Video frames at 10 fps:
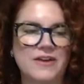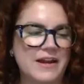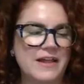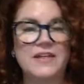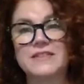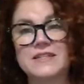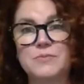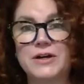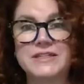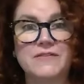and I think this
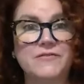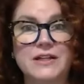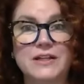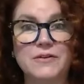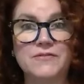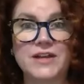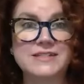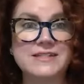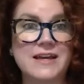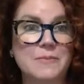book definitely
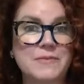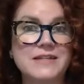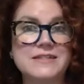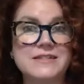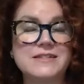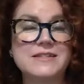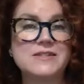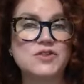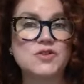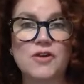reflects that because it's the
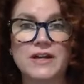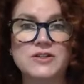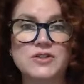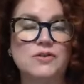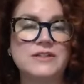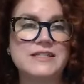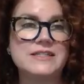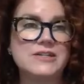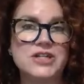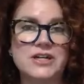story told in
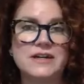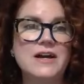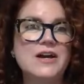such a